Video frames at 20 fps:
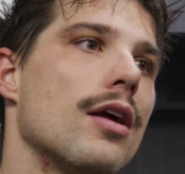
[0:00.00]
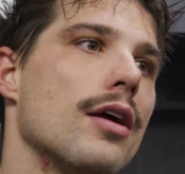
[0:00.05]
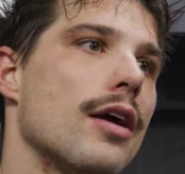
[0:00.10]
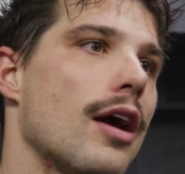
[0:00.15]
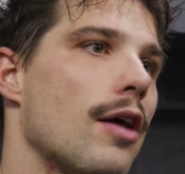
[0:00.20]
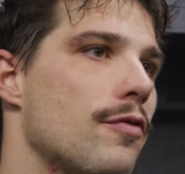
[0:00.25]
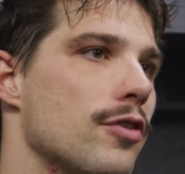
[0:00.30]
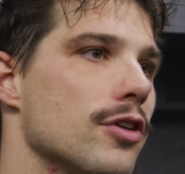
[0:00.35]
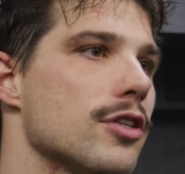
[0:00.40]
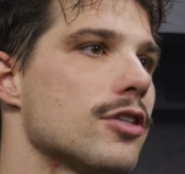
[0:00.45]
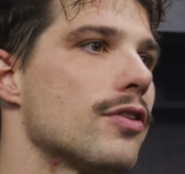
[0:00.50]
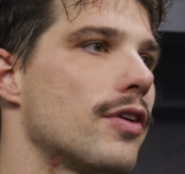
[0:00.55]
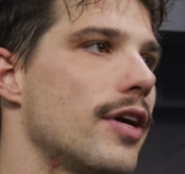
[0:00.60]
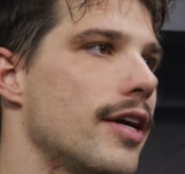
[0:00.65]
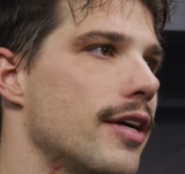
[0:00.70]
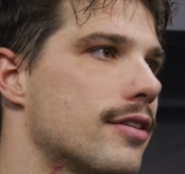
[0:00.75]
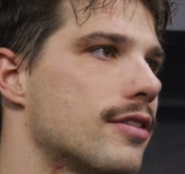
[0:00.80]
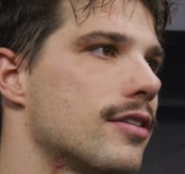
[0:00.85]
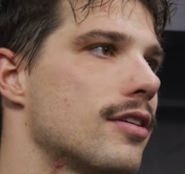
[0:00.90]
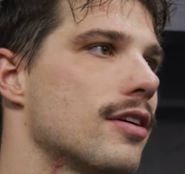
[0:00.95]
Yeah, it feels
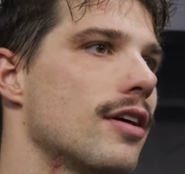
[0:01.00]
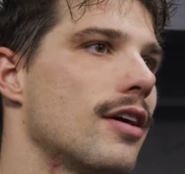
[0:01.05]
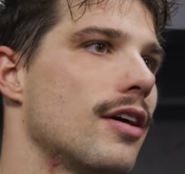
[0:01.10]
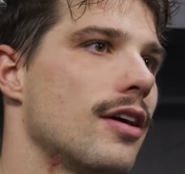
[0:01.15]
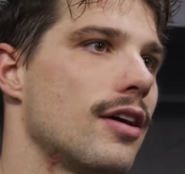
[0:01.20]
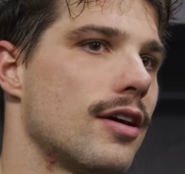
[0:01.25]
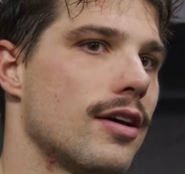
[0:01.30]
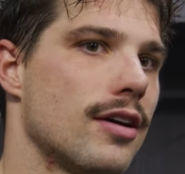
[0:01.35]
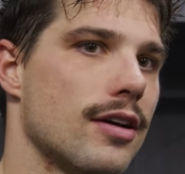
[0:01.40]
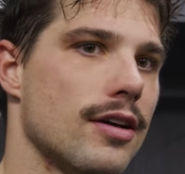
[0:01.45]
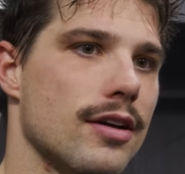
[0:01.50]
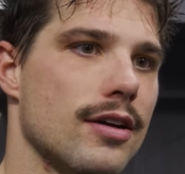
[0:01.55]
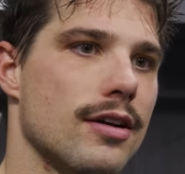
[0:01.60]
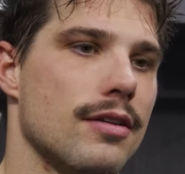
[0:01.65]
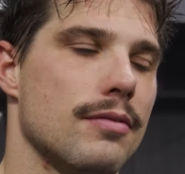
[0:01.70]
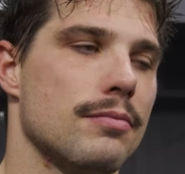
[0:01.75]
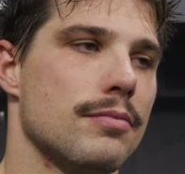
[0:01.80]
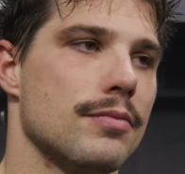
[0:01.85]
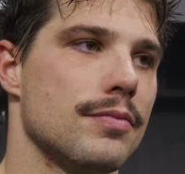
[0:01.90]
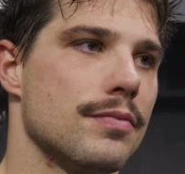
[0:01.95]
great.
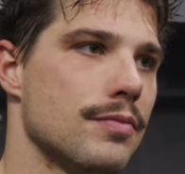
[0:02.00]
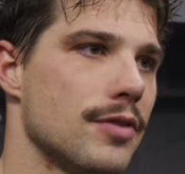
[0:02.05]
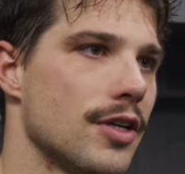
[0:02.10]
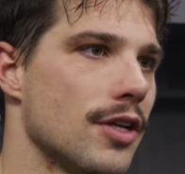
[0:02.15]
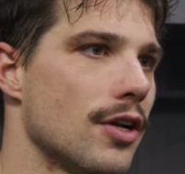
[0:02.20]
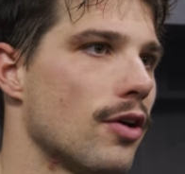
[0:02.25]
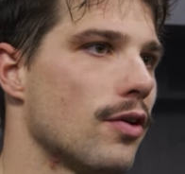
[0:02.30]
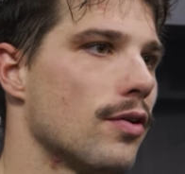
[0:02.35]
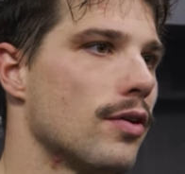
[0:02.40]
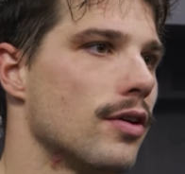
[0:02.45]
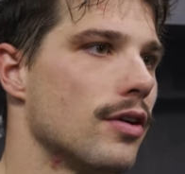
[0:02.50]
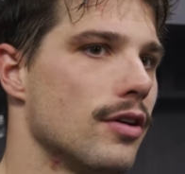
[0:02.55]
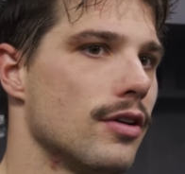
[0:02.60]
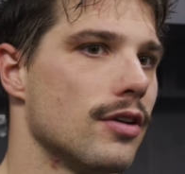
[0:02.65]
You know,